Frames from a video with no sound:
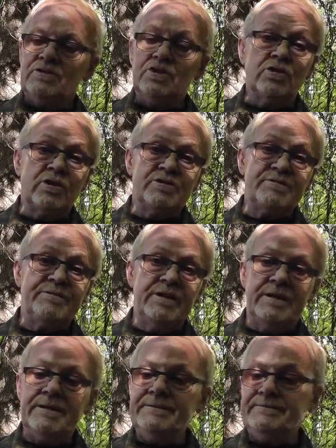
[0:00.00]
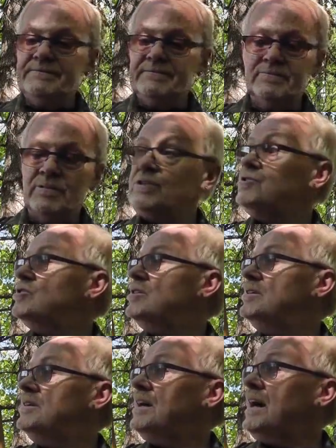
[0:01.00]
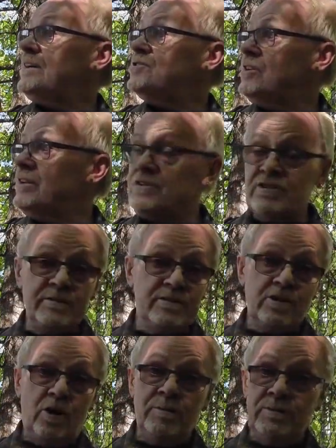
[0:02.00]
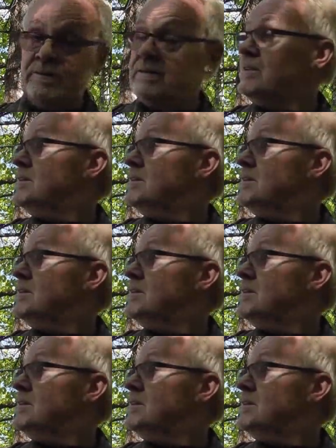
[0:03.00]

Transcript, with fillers: Douglas fir, which uh, actually isn't common